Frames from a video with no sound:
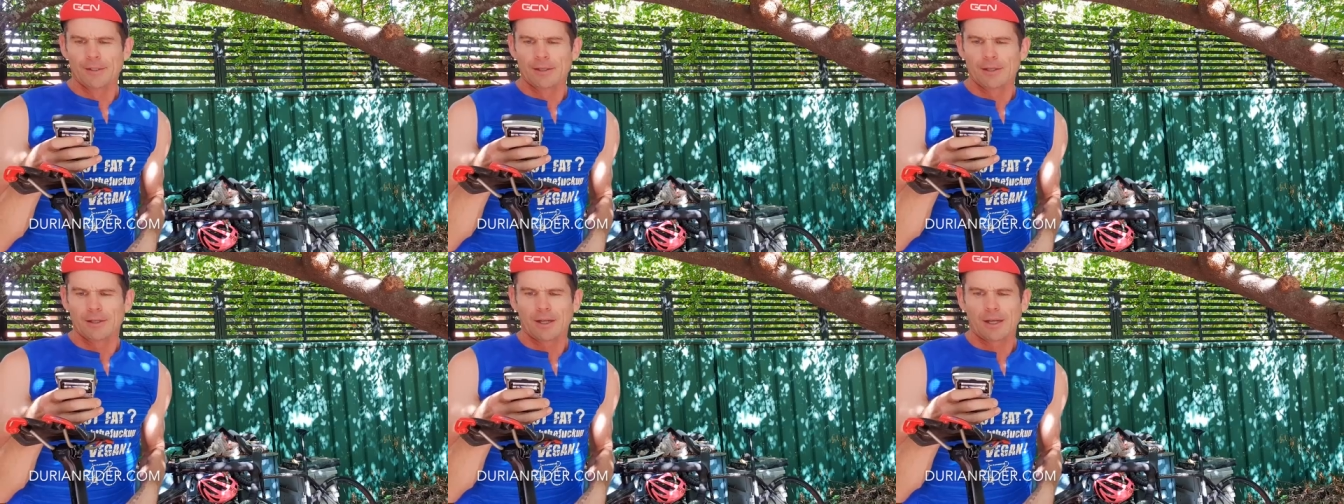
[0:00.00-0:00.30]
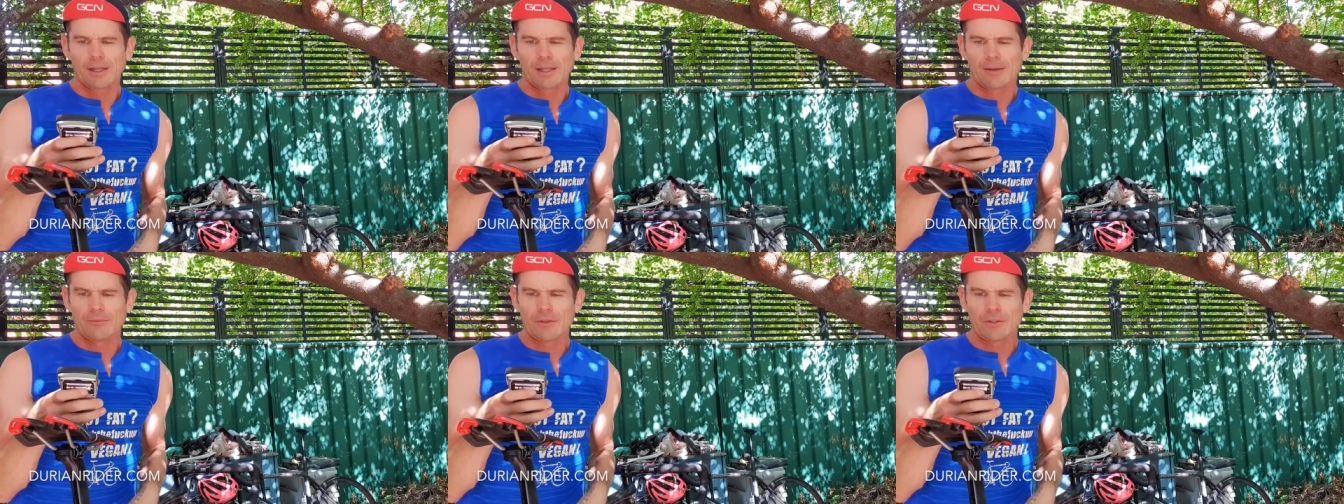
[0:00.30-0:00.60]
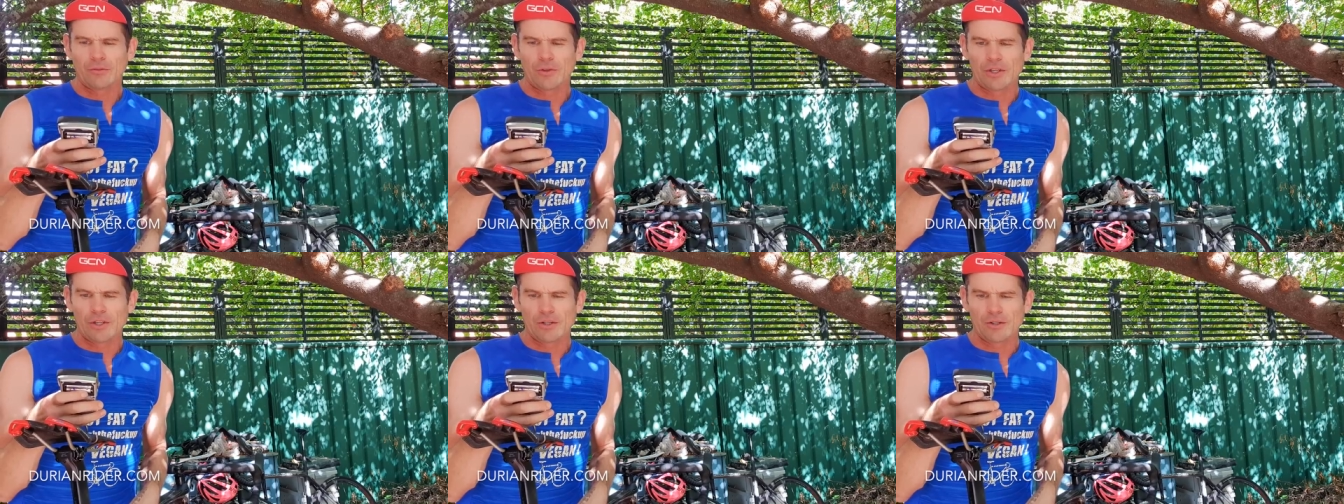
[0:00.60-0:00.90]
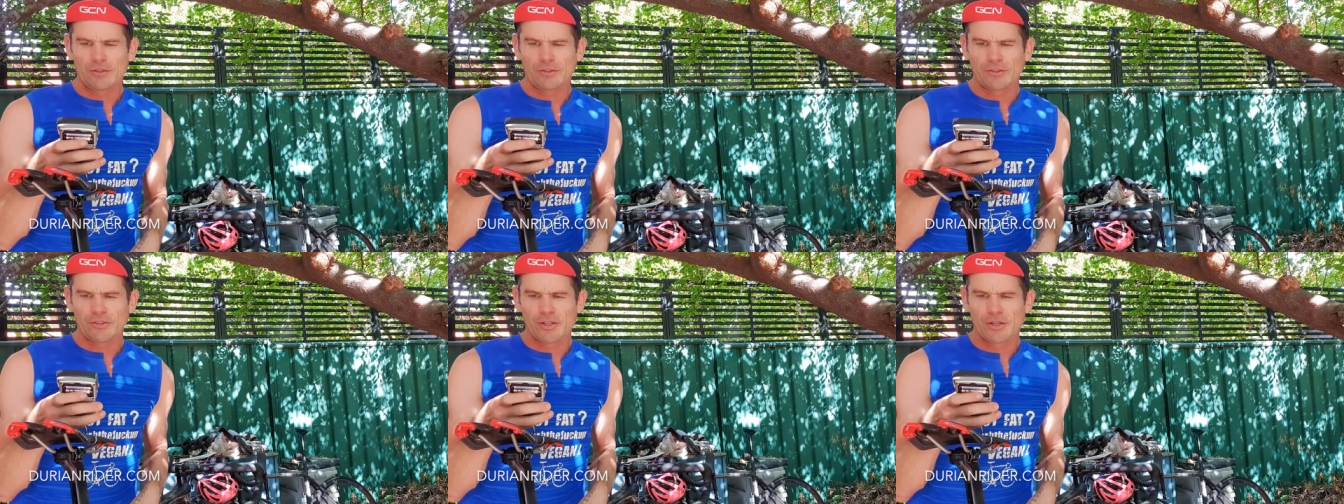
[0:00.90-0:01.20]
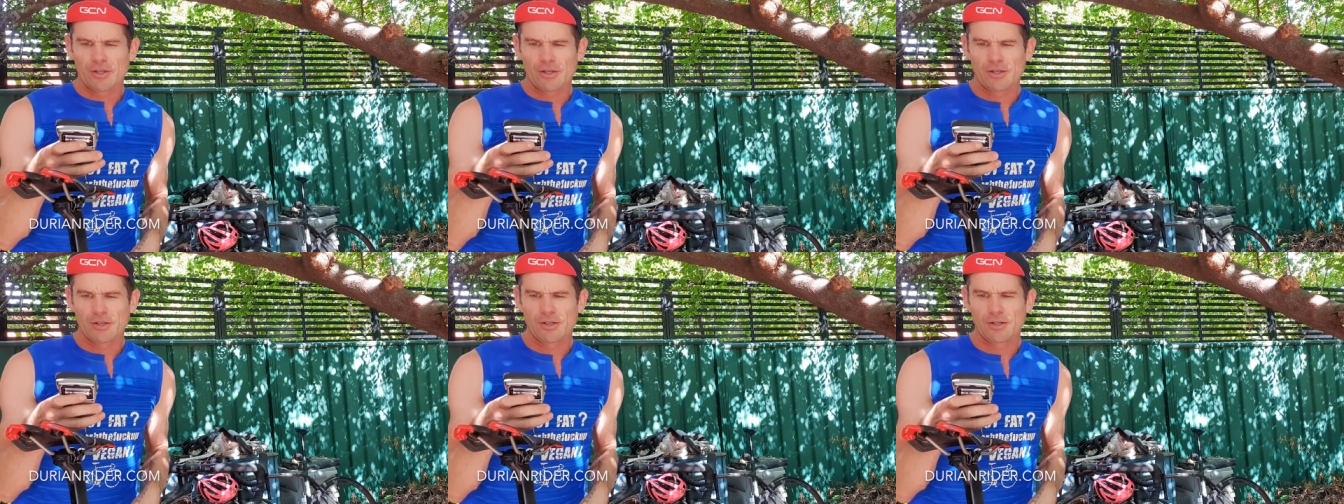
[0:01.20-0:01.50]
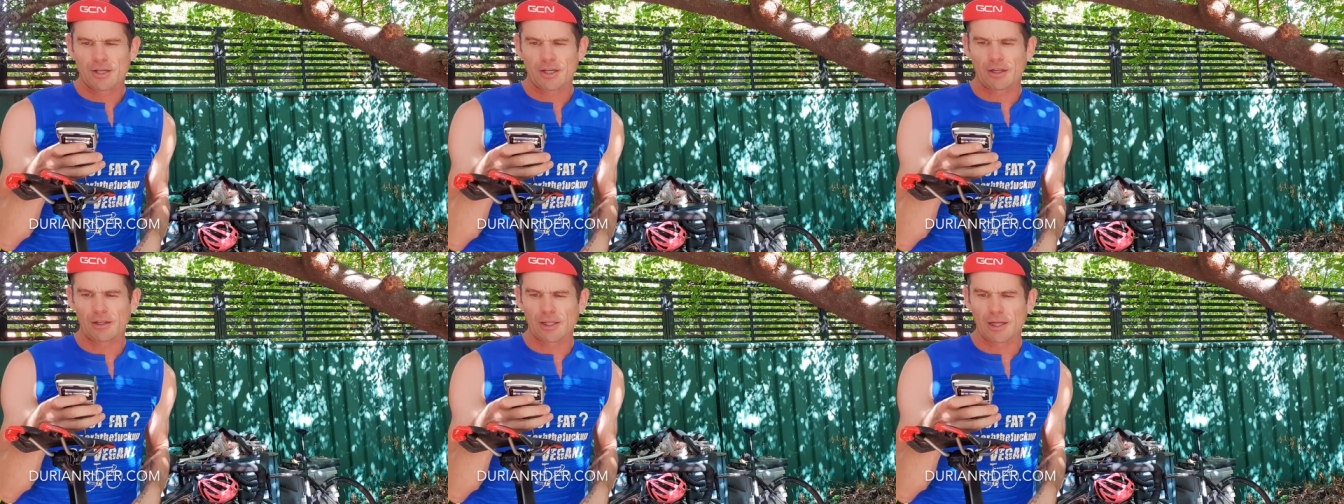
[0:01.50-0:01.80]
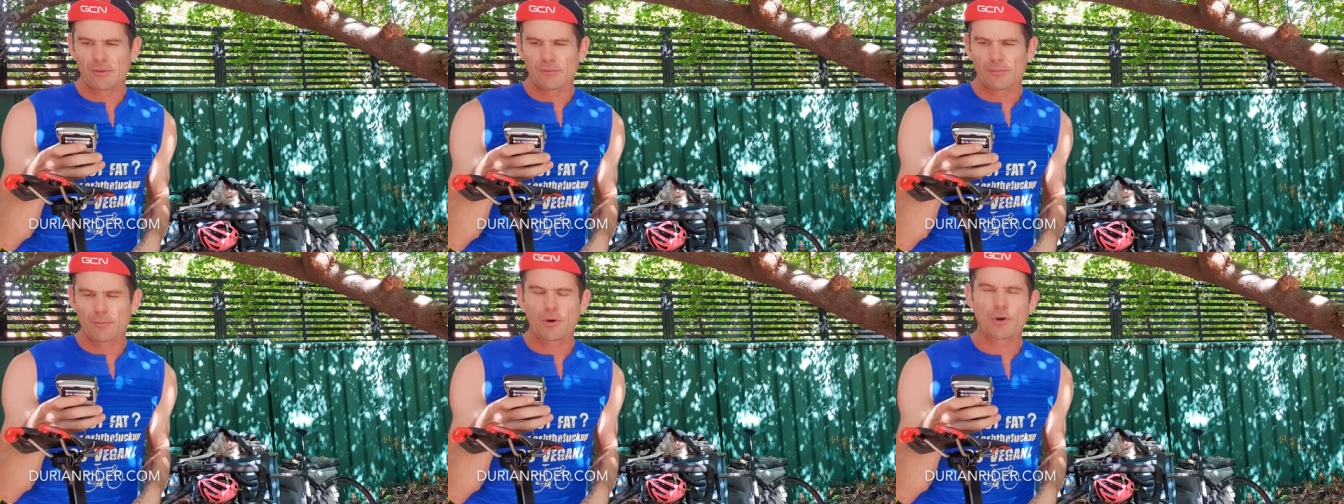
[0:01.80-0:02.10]
I love these videos and I
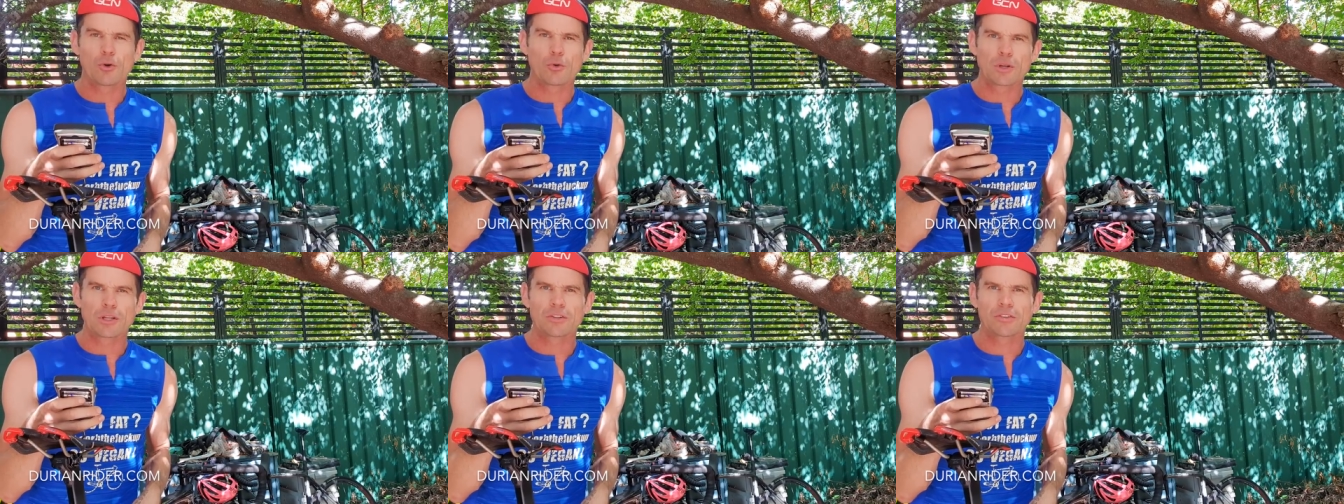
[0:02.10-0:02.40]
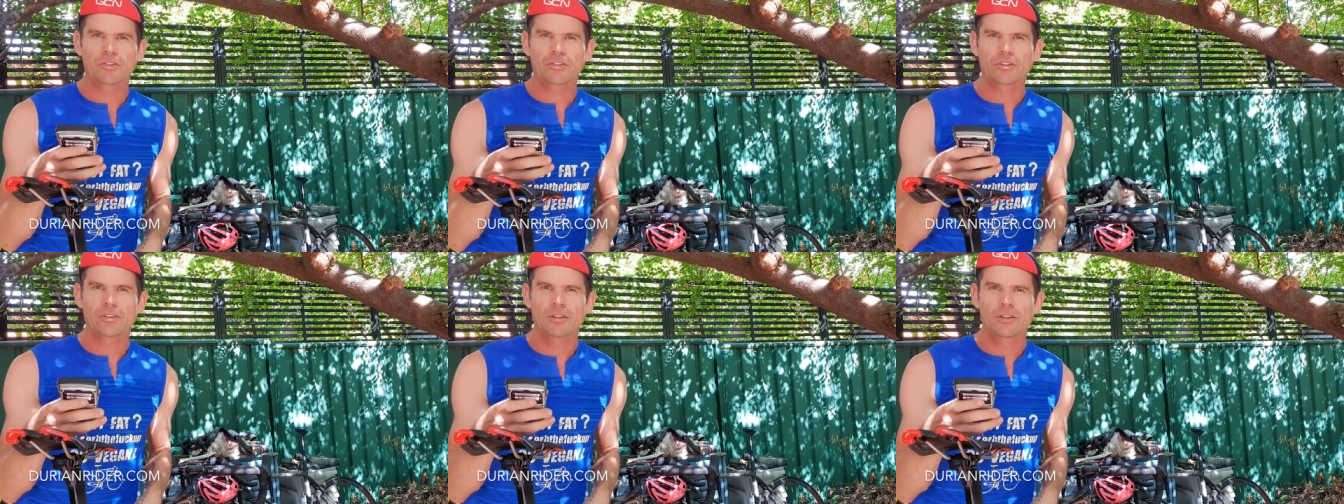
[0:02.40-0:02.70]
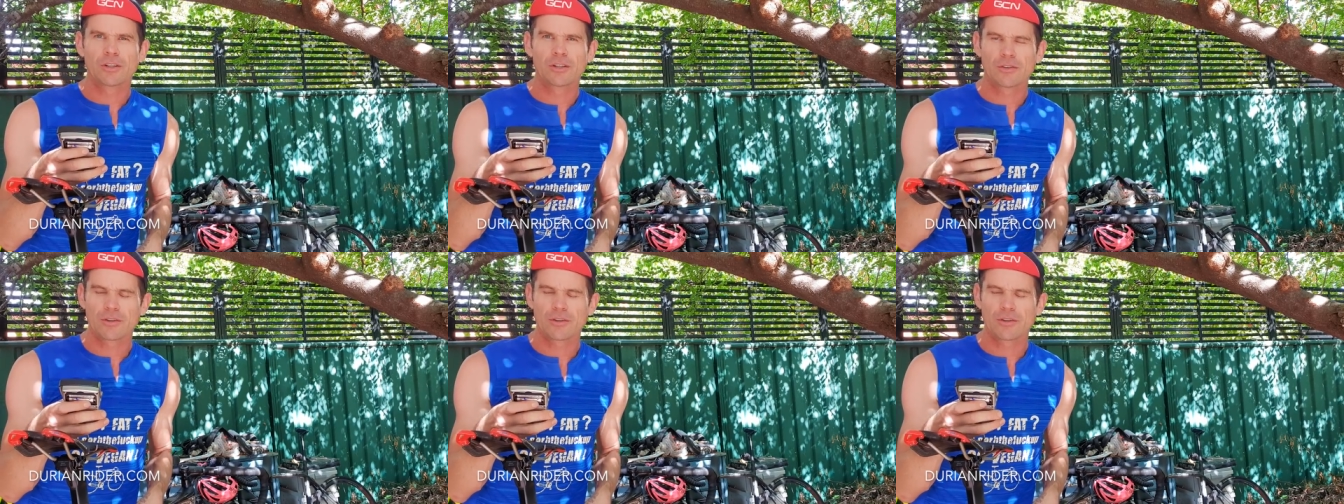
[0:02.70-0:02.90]
love my audience